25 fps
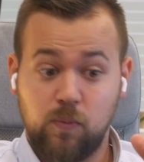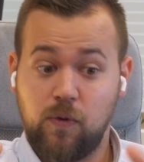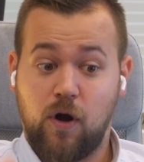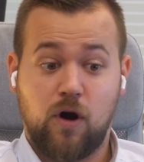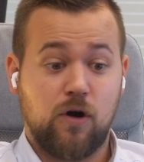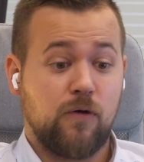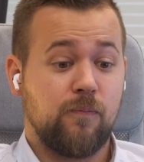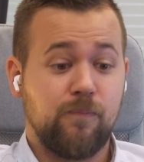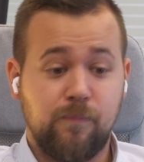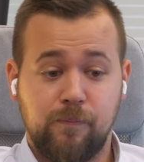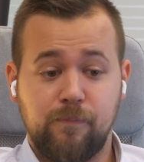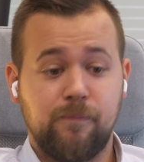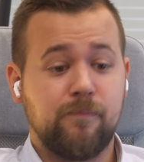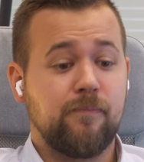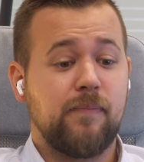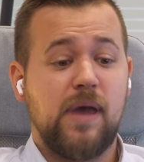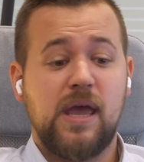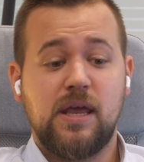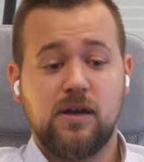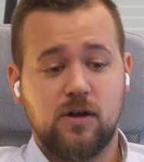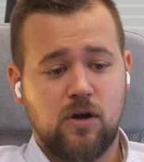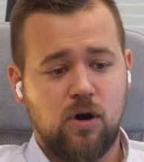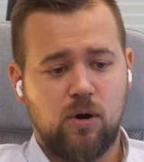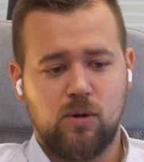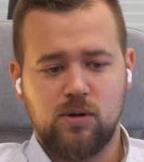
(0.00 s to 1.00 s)
Our
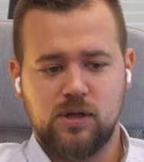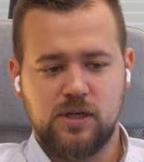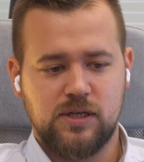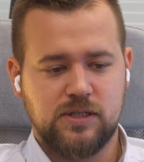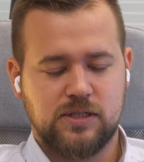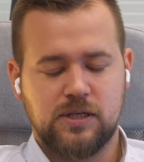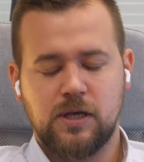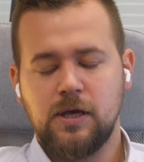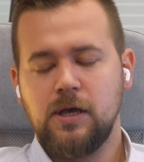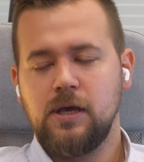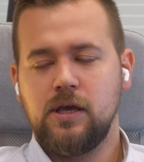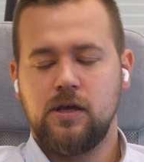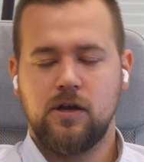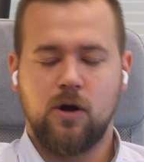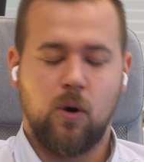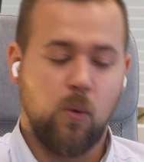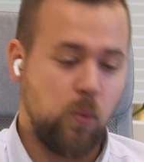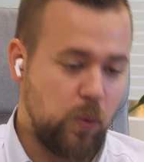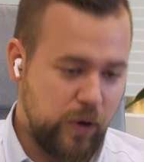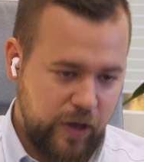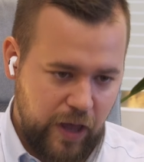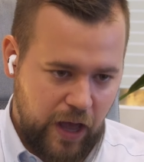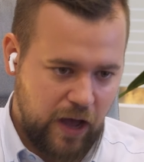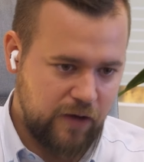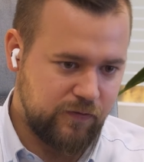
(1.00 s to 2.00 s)
main goal is,
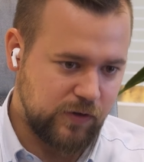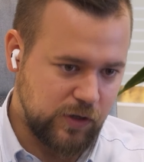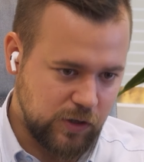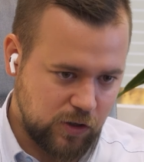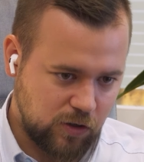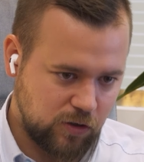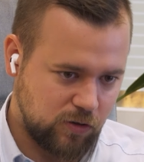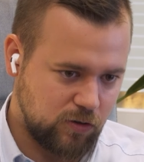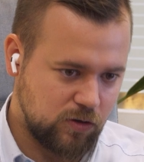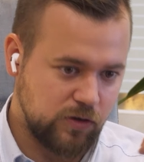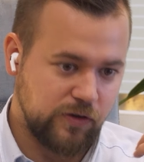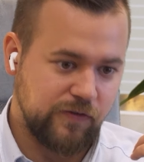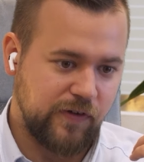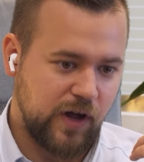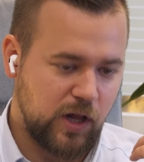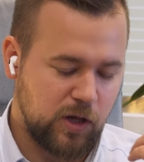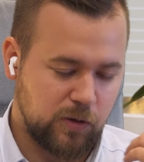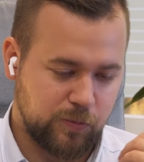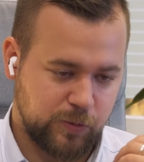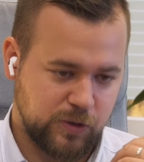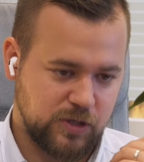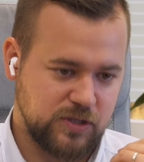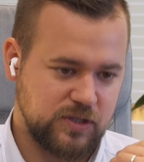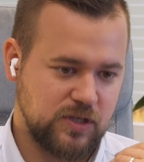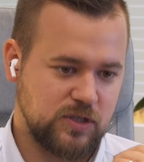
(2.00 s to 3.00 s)
we have internal
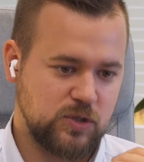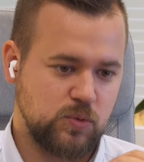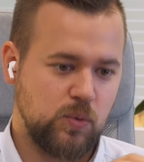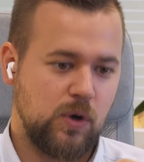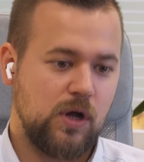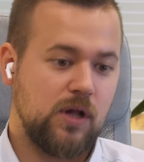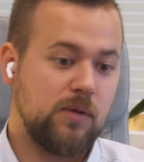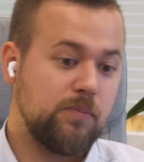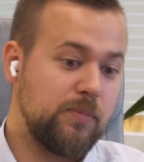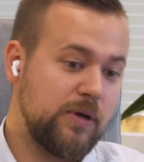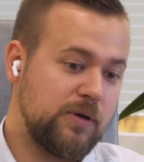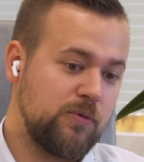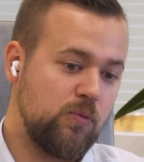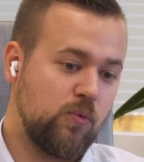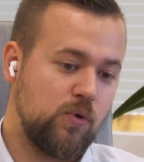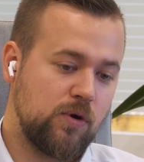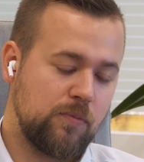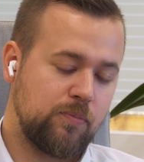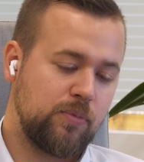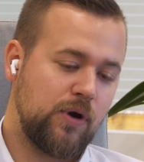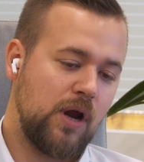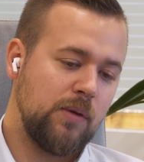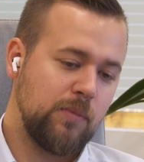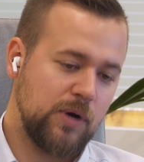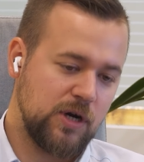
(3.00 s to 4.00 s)
developers as well, but we're
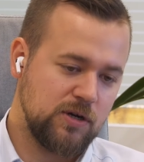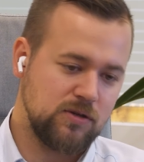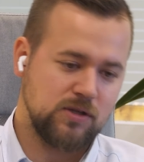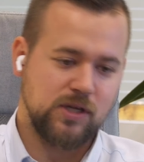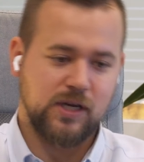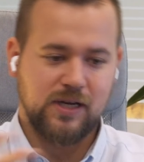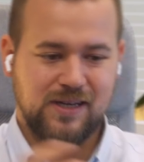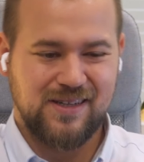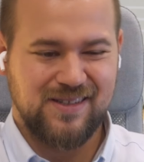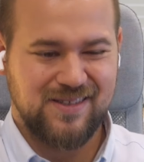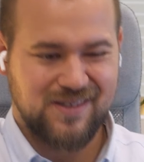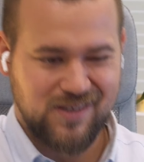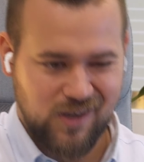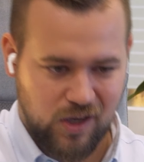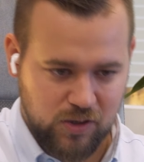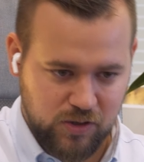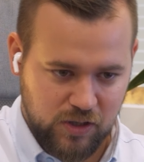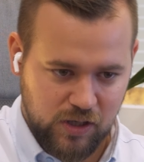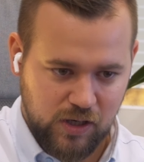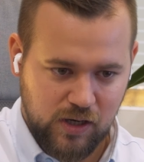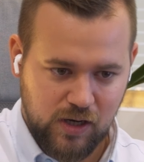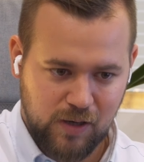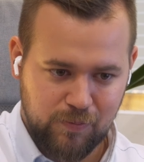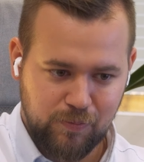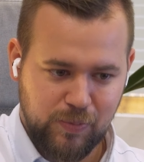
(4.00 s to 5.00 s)
primarily a
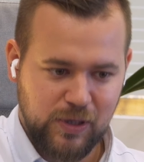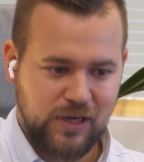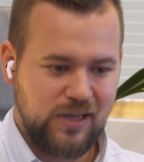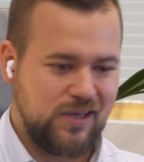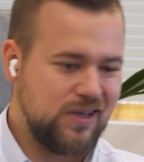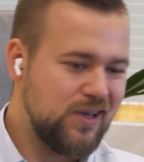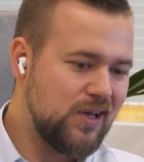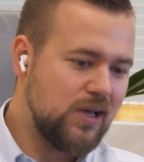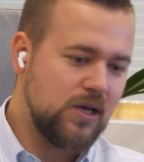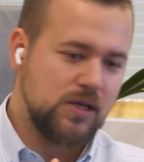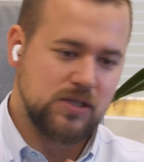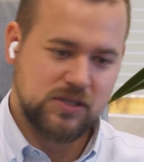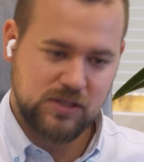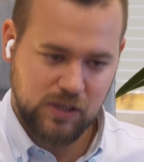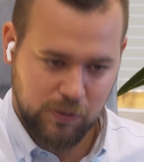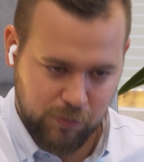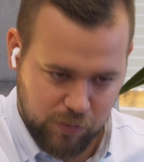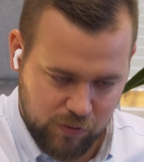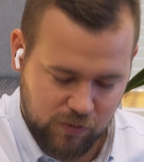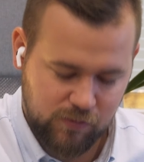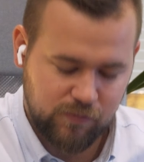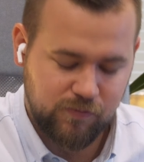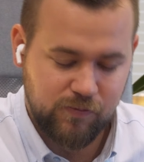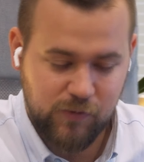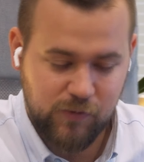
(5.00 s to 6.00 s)
consulting company. Some